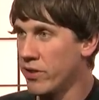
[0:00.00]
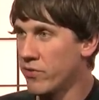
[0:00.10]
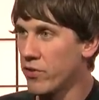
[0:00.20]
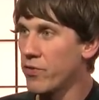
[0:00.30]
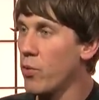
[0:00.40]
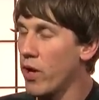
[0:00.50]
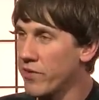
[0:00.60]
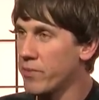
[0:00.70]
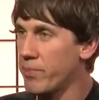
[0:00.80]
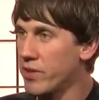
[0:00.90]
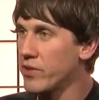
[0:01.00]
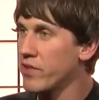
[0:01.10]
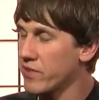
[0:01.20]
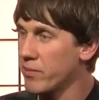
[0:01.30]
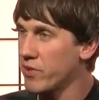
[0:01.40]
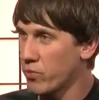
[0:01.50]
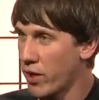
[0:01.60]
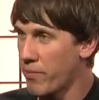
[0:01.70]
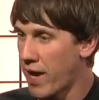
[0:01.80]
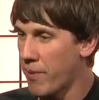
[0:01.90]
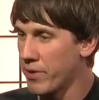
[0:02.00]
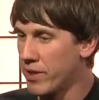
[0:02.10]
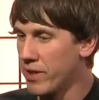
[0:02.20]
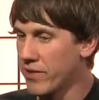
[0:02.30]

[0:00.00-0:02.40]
So if you wanted to build the seamless web app,